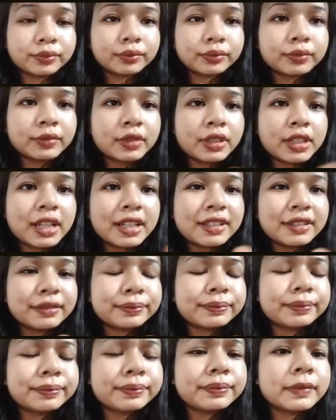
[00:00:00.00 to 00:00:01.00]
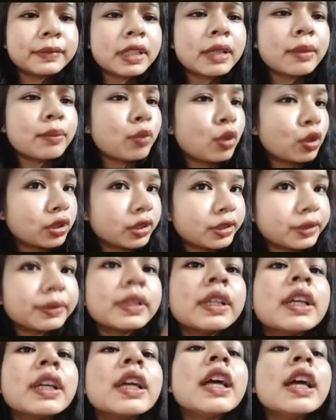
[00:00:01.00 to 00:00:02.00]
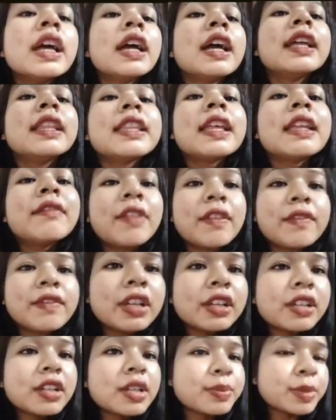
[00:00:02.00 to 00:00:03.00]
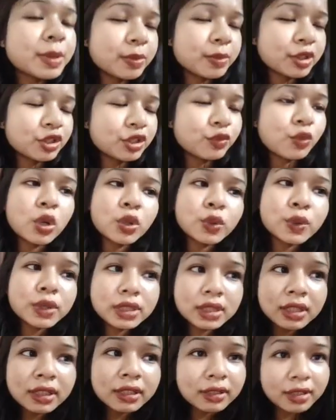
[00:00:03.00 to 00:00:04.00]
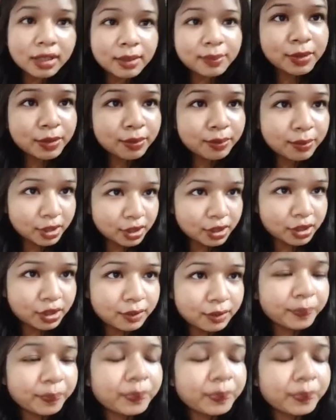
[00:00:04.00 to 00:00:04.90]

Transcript: date, important. Then we have the Cripps Mission. What was the Cripps Mission?